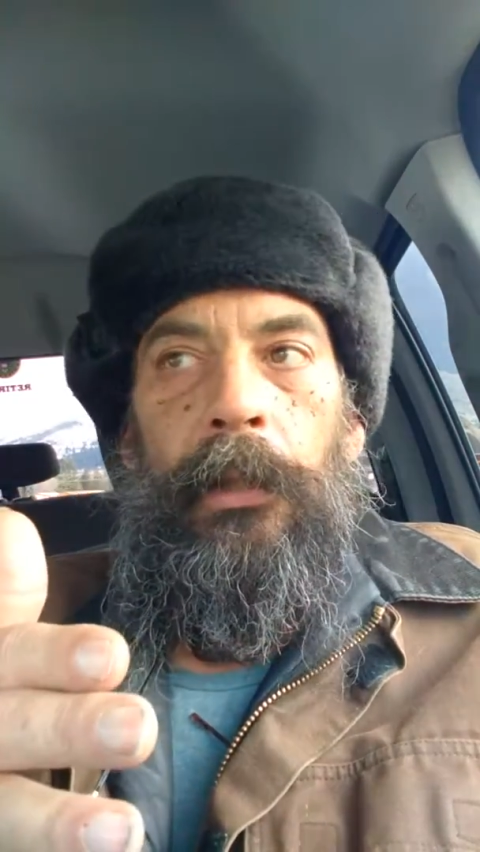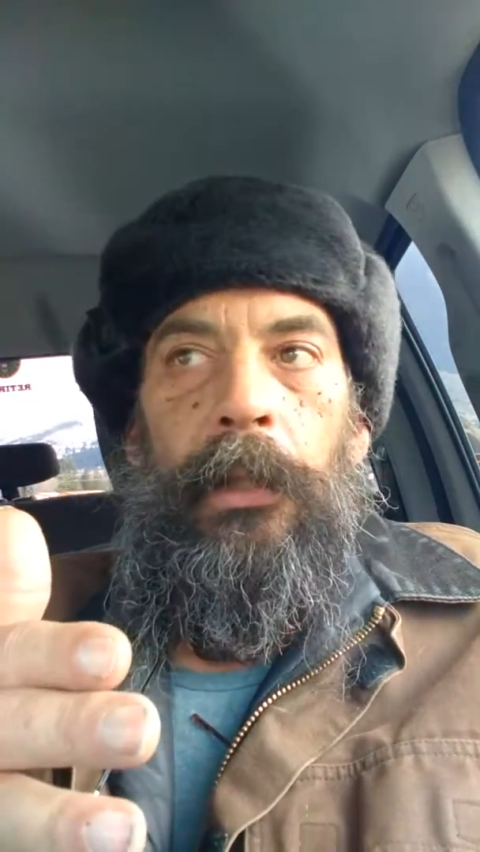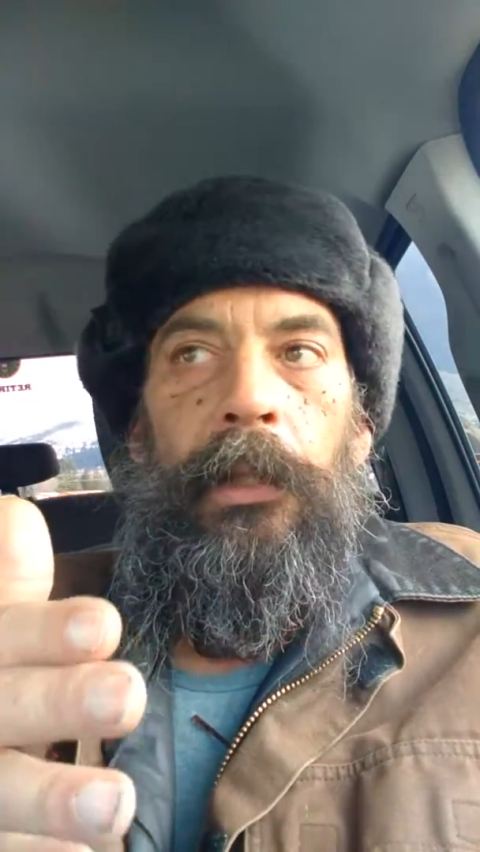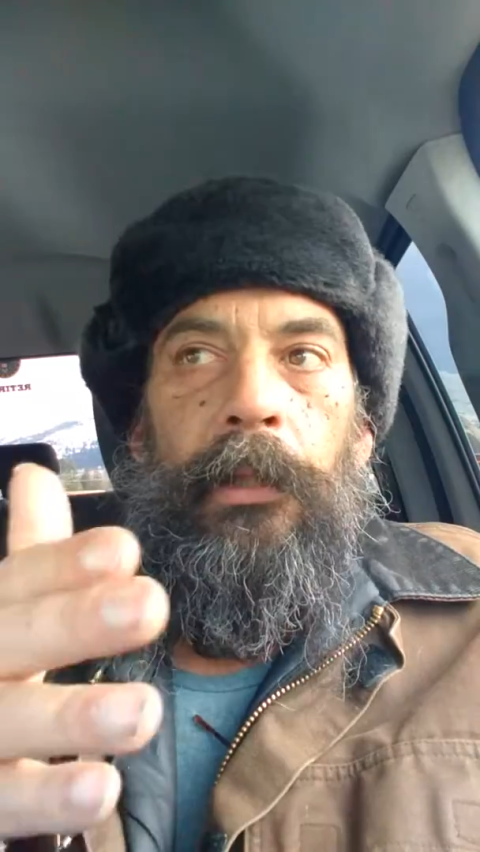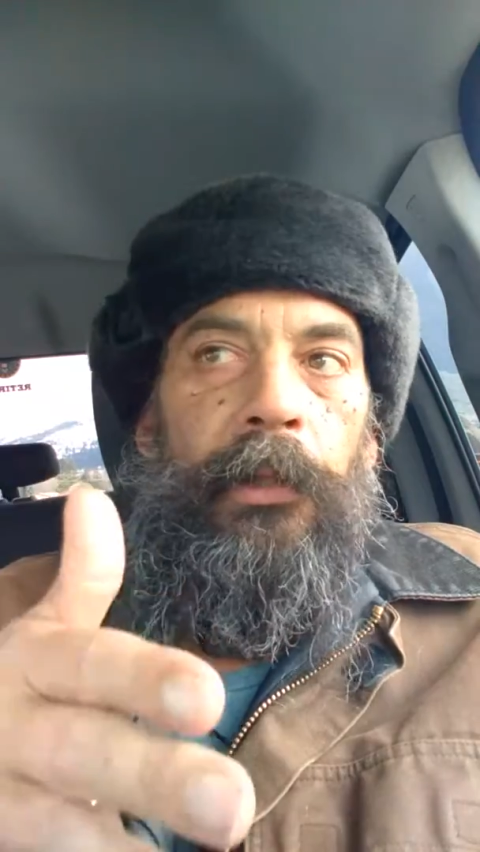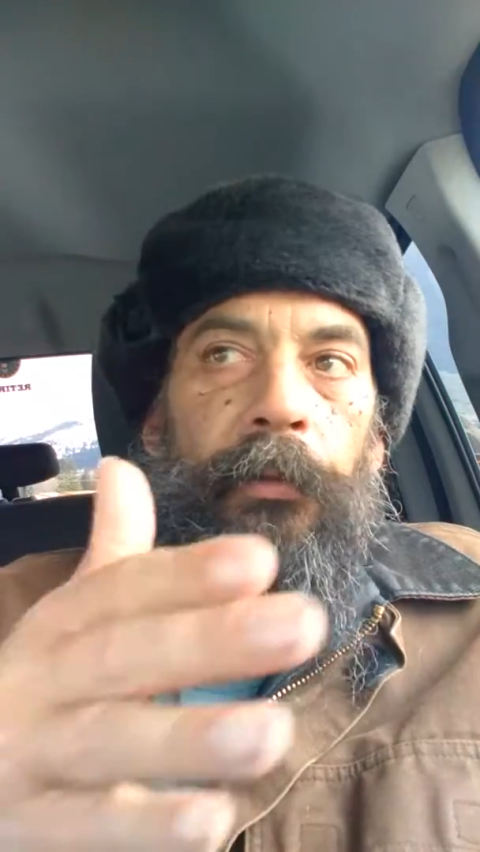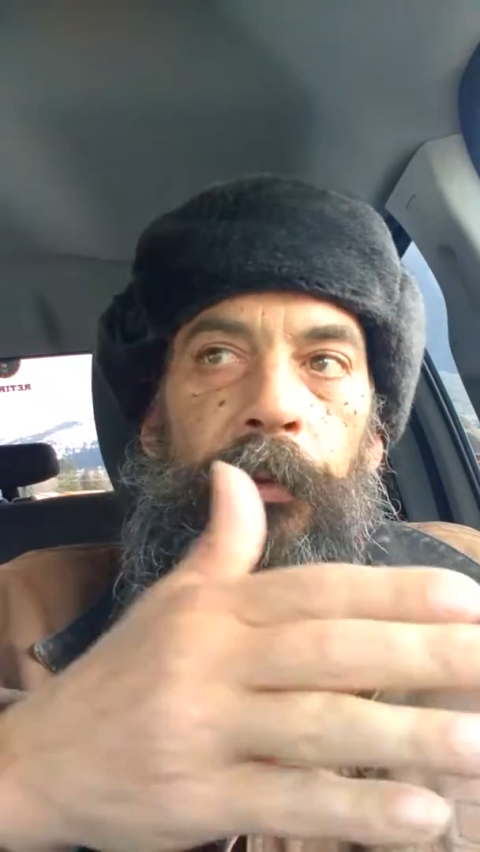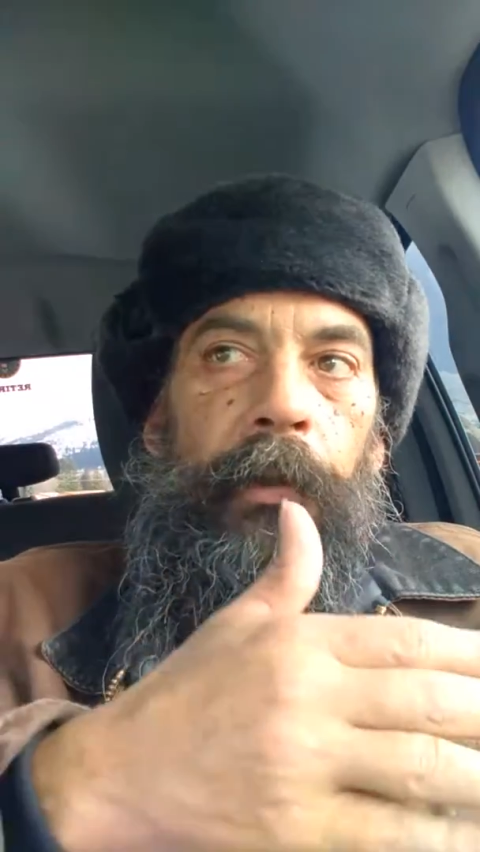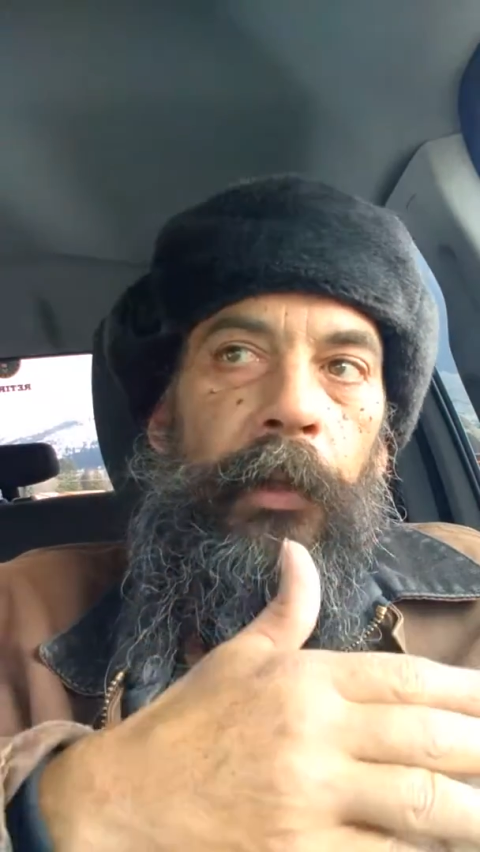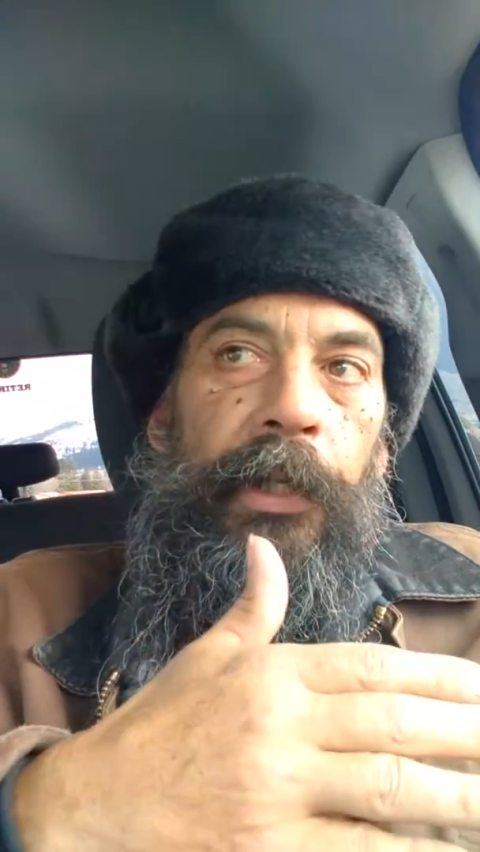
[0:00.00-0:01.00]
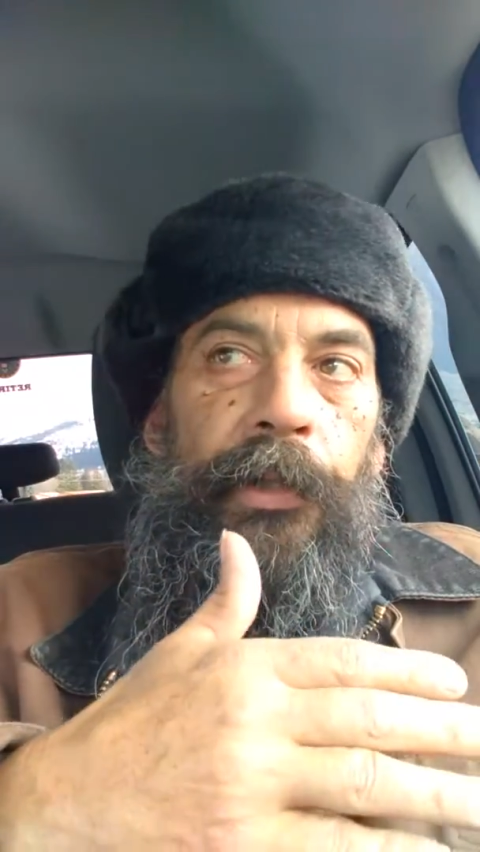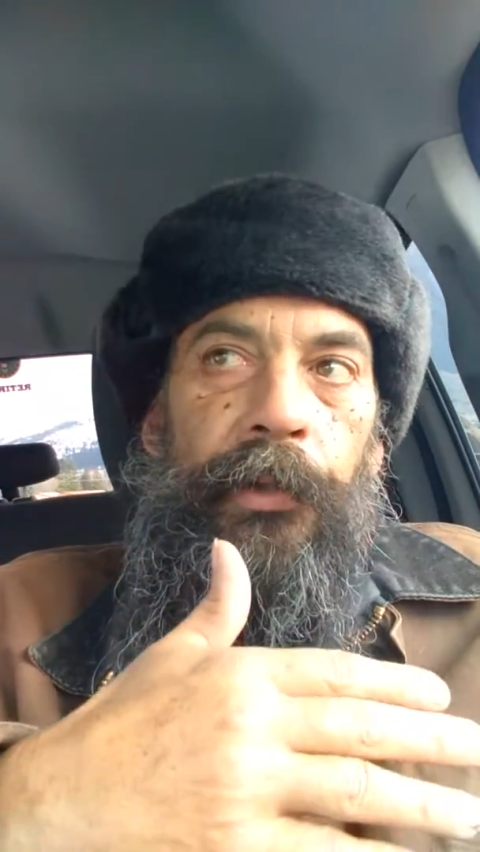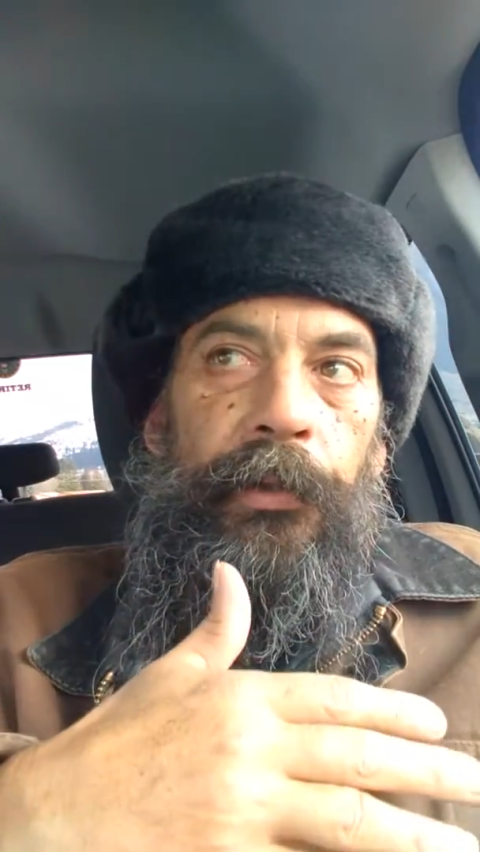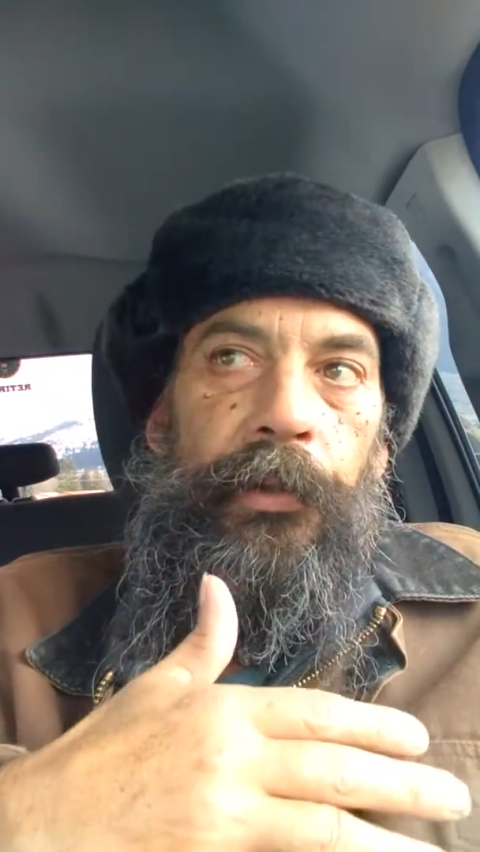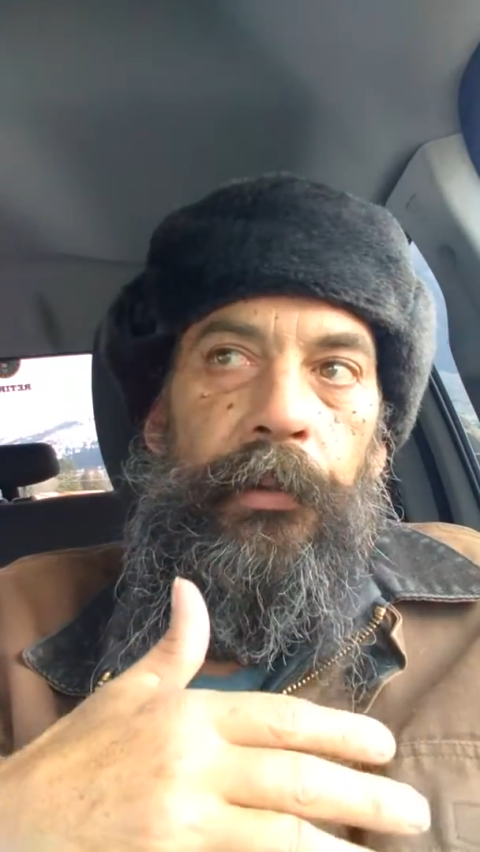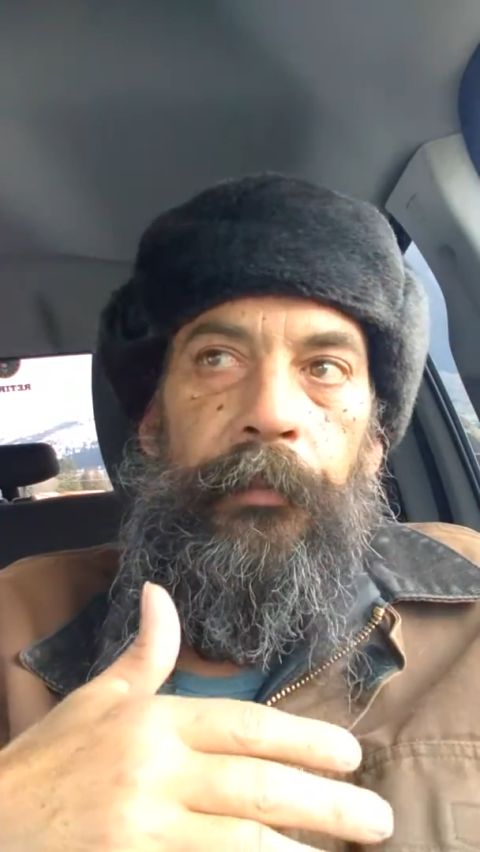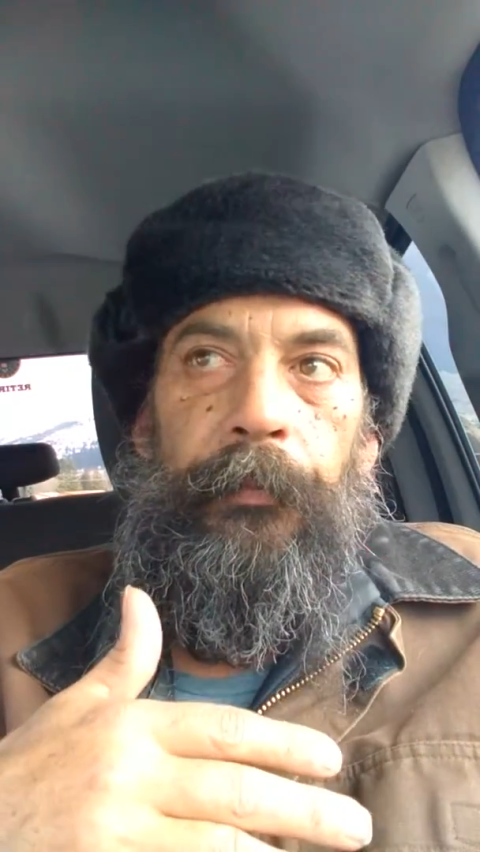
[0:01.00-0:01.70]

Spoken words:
and the considerations